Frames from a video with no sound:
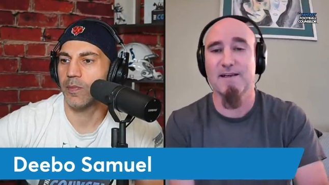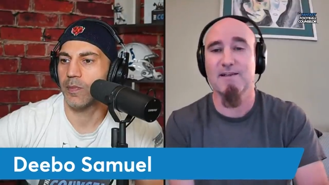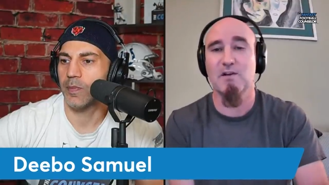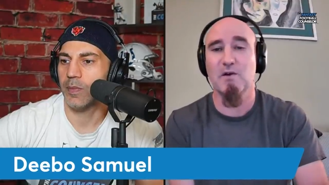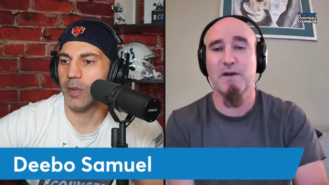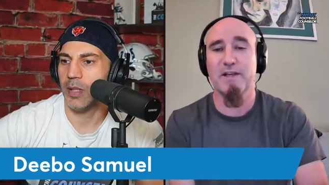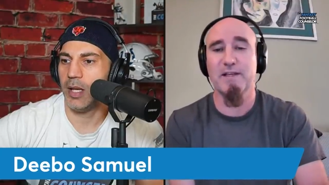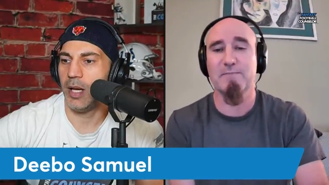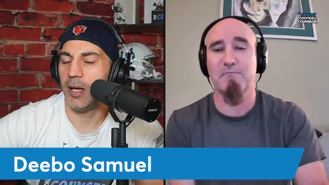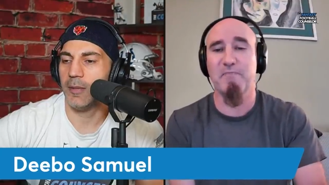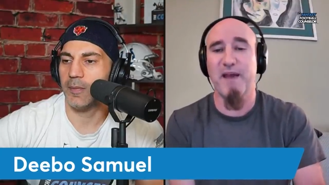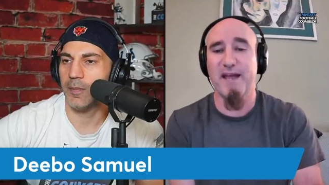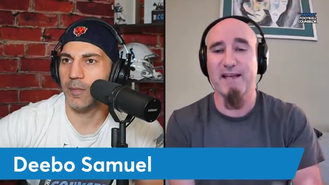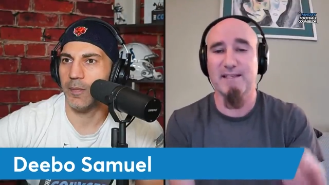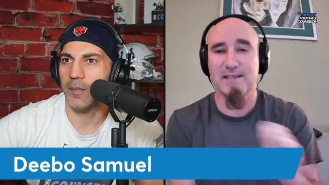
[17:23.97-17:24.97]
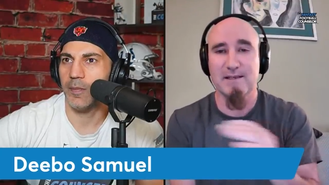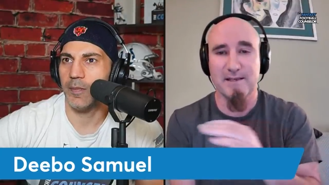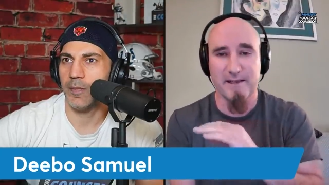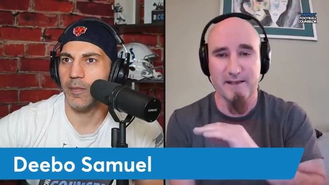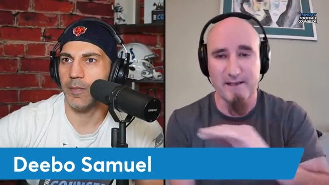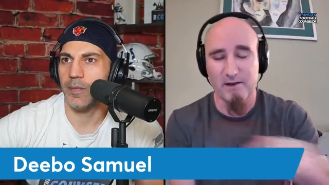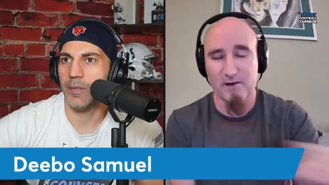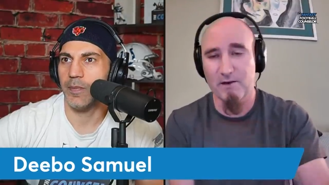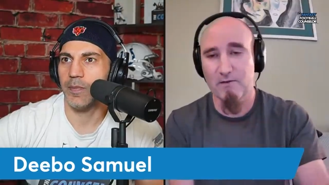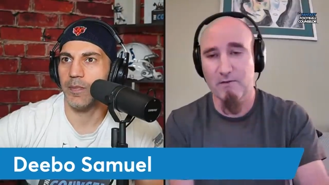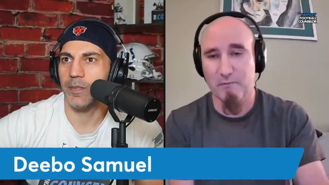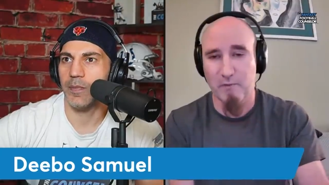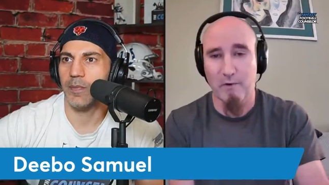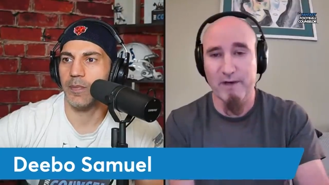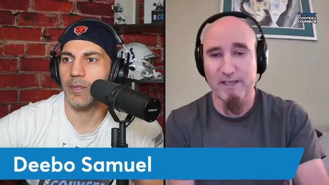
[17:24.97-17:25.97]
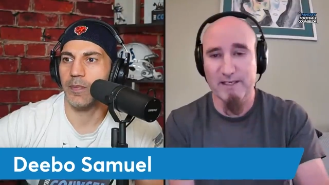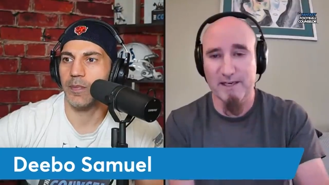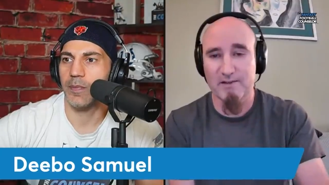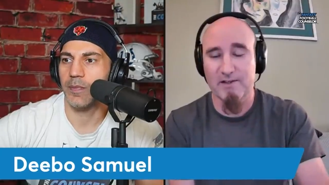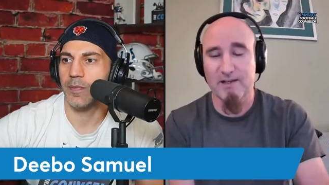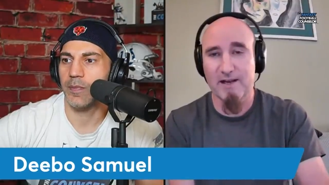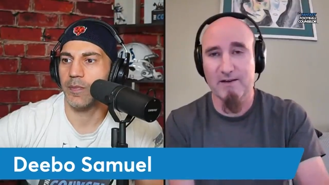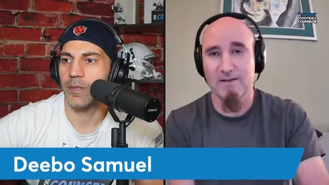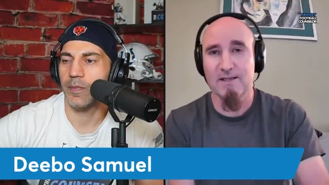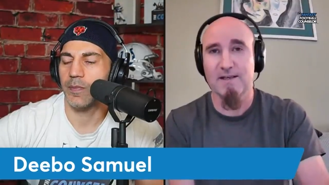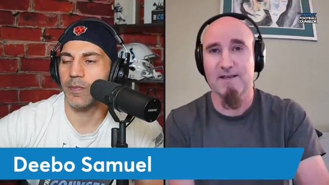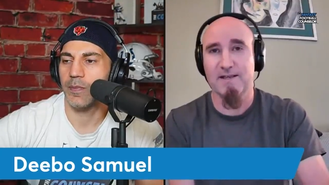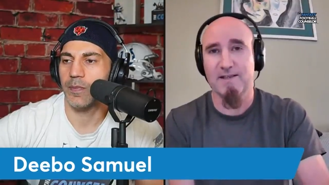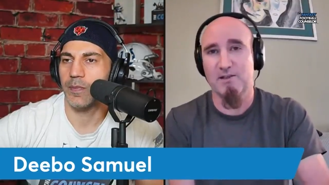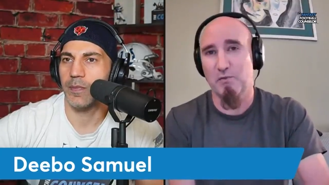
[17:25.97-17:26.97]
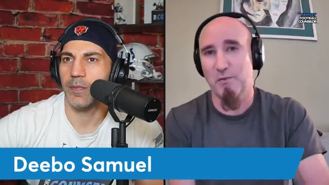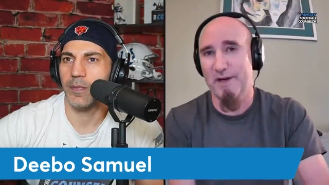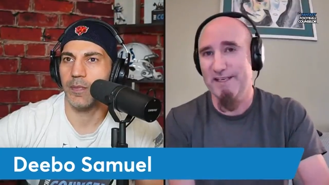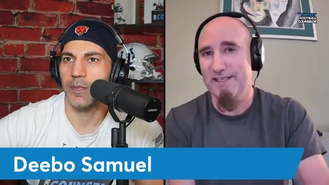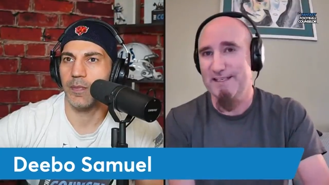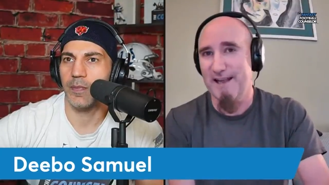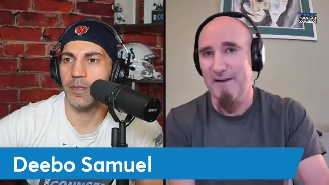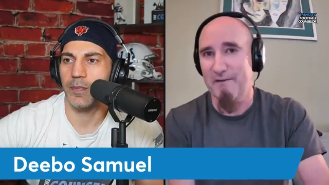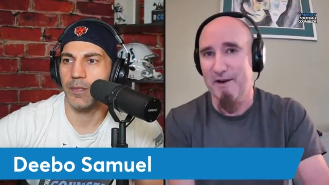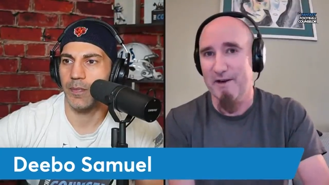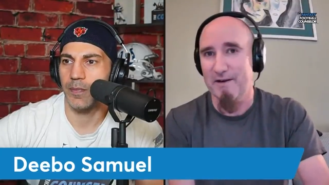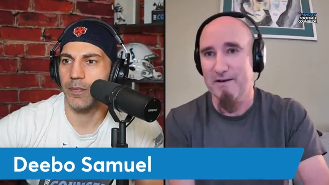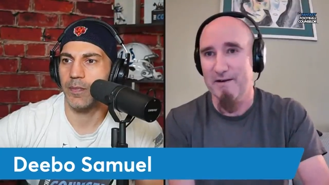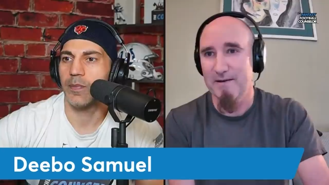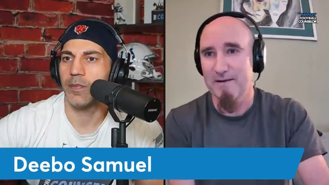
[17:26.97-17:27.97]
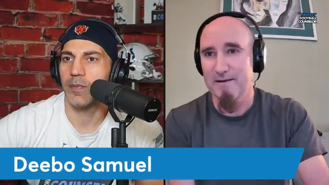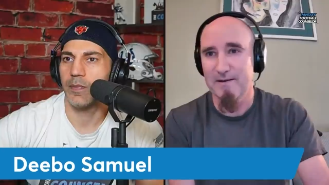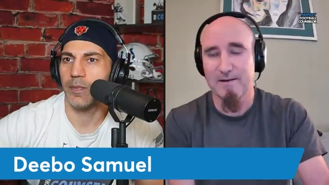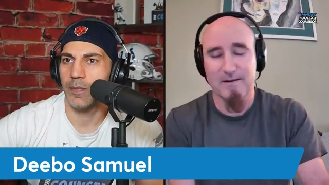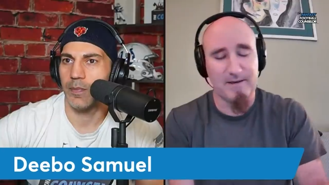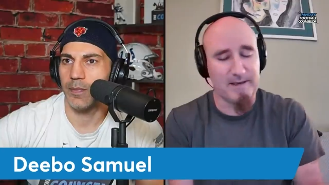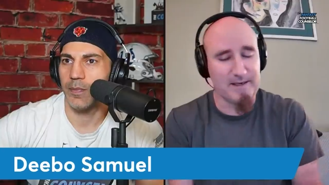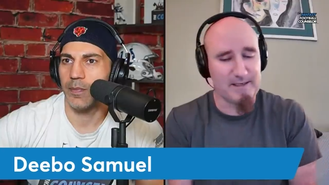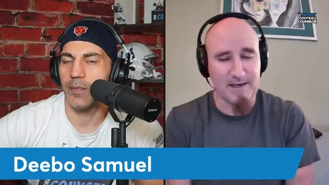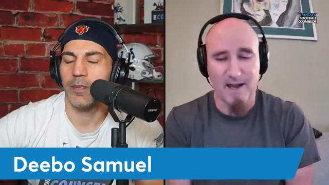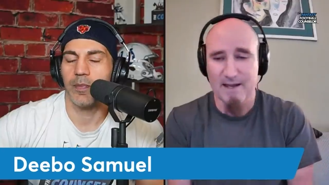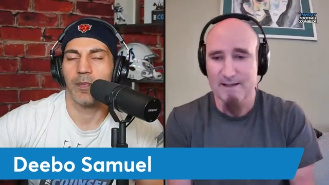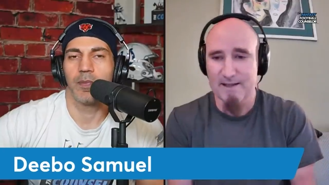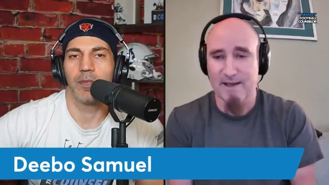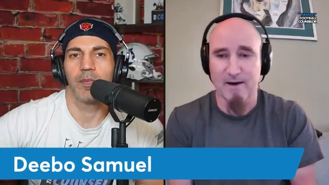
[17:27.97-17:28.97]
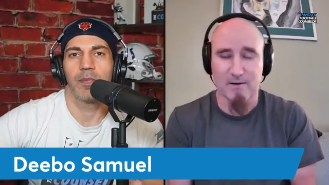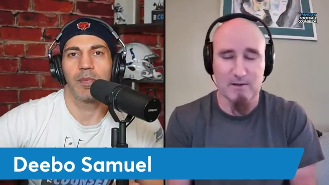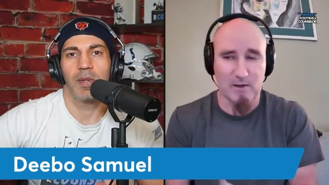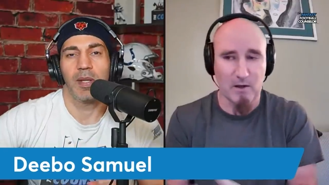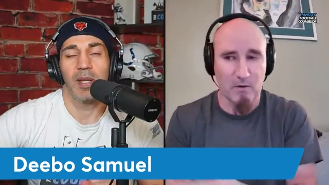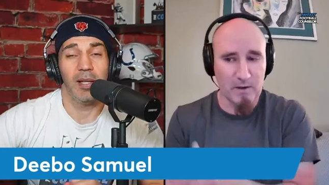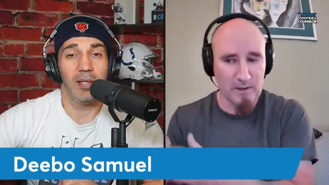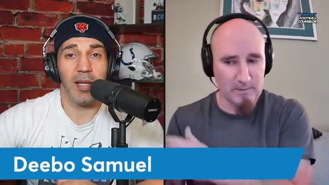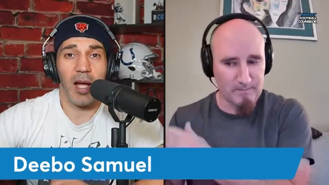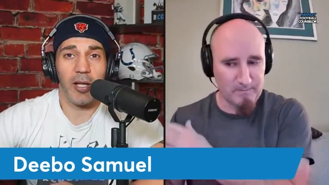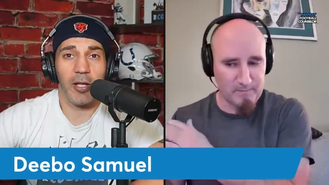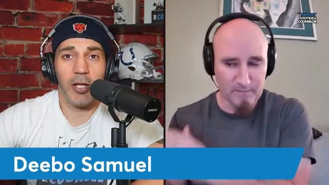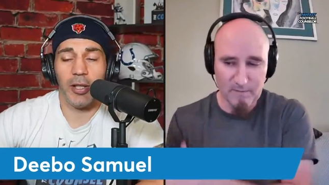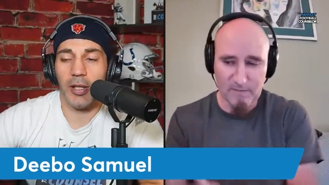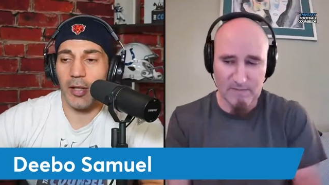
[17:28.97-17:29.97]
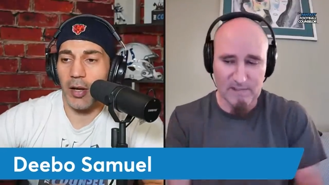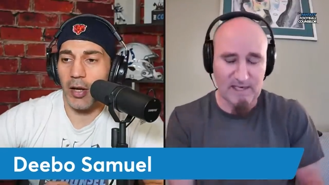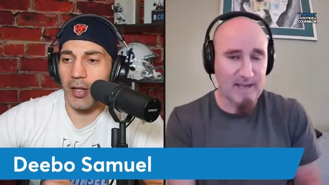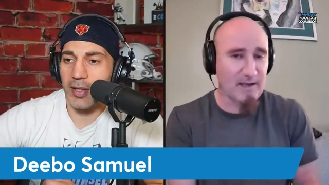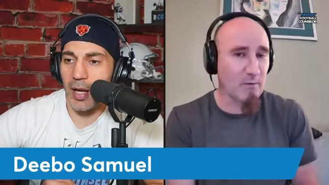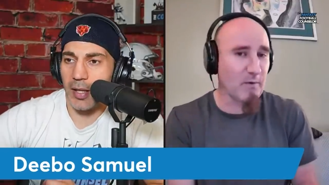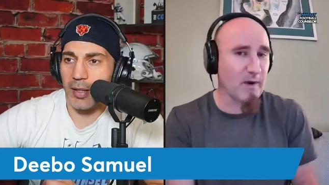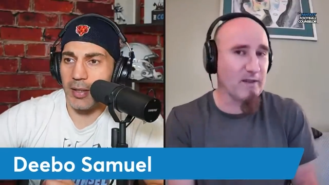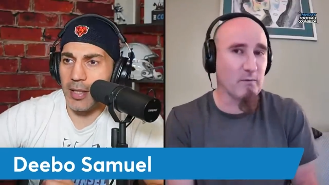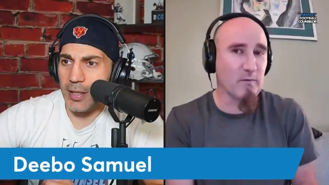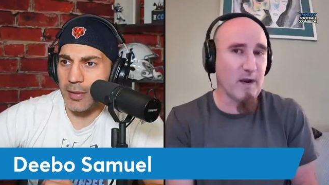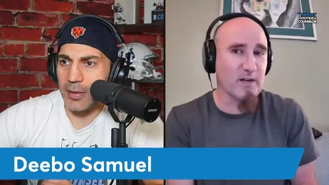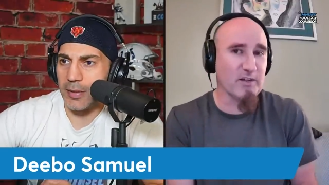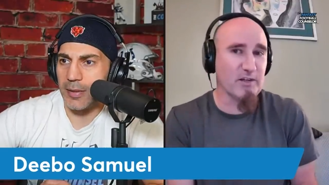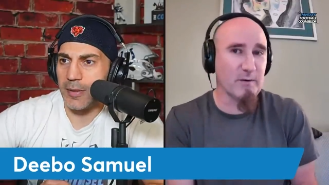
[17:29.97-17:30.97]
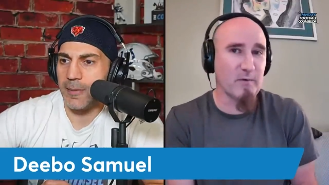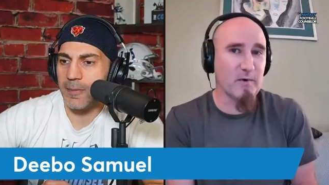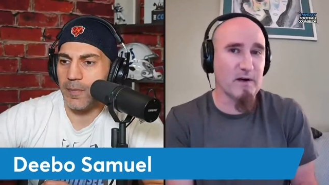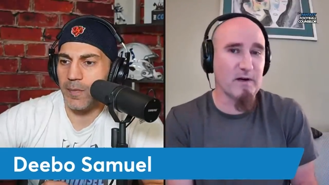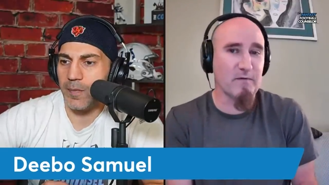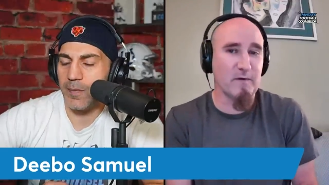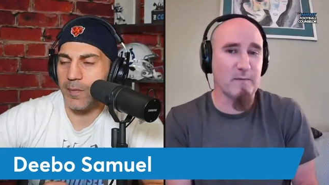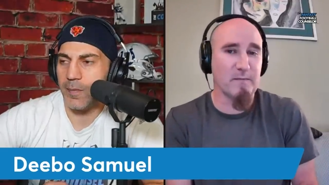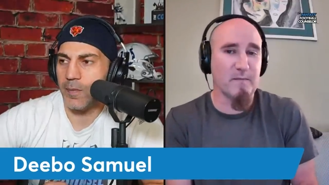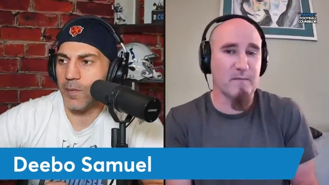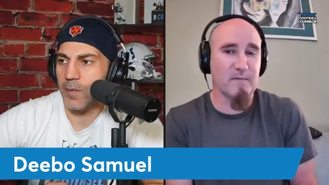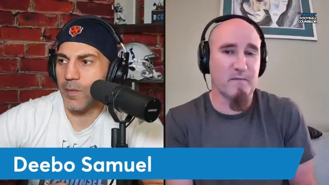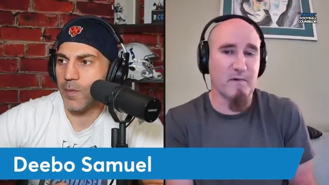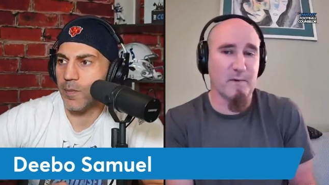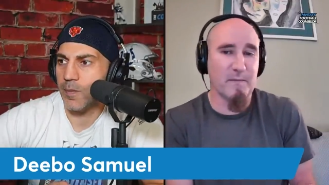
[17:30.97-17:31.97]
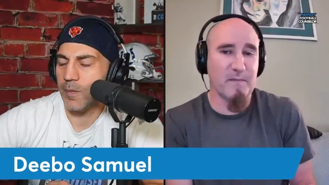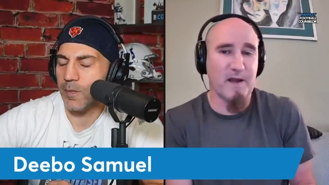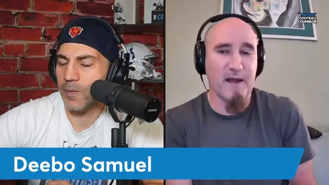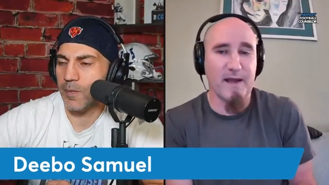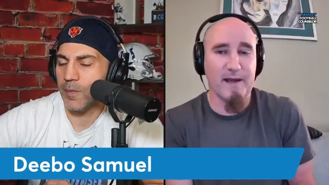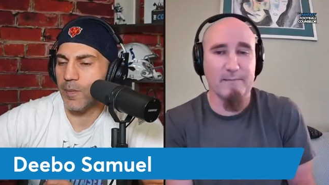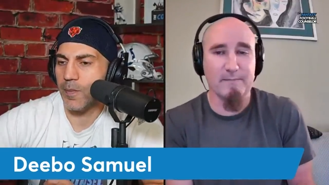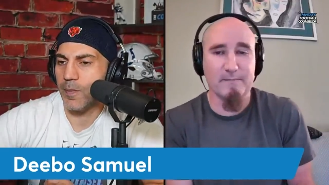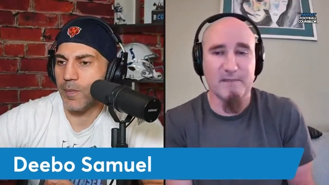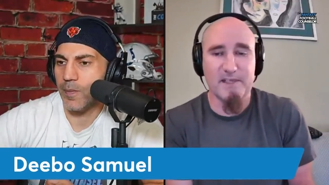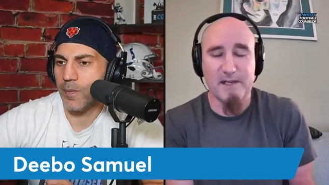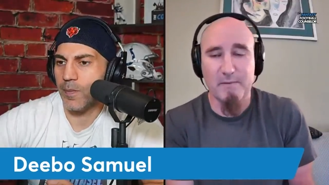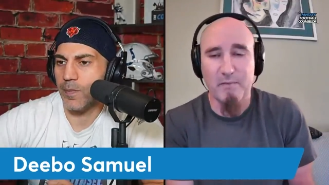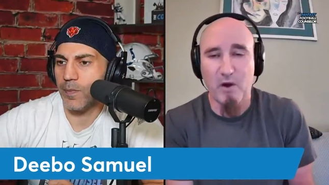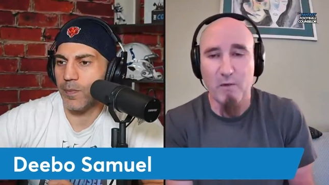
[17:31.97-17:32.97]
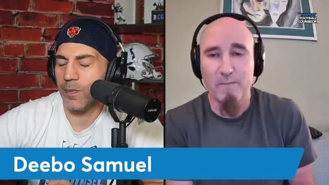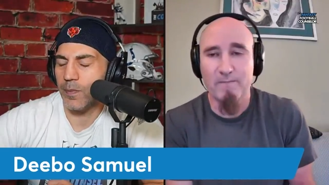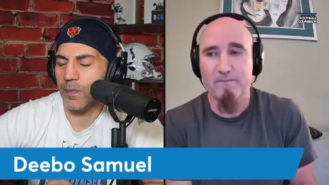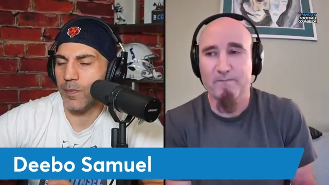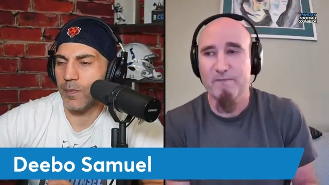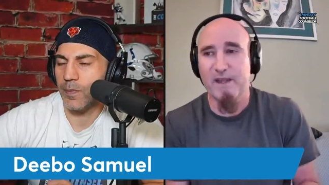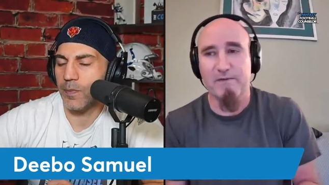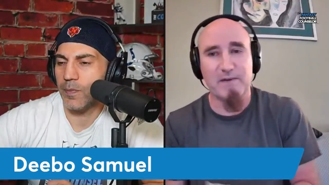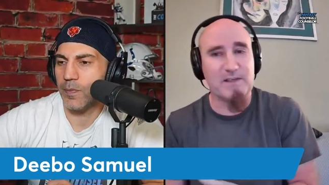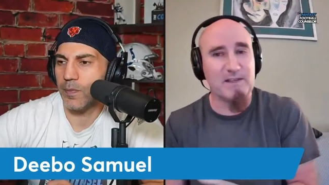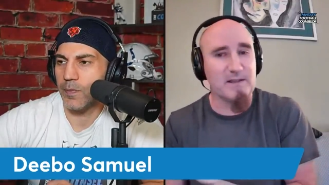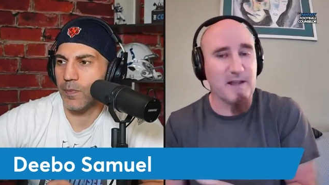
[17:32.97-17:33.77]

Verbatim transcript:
Speaker 1: So his yeah. best year throwing touchdowns is twenty-seven. It's not there. So
Speaker 2: not good
Speaker 1: at all. Take away the rushing work from, from uh, Deebo, give it to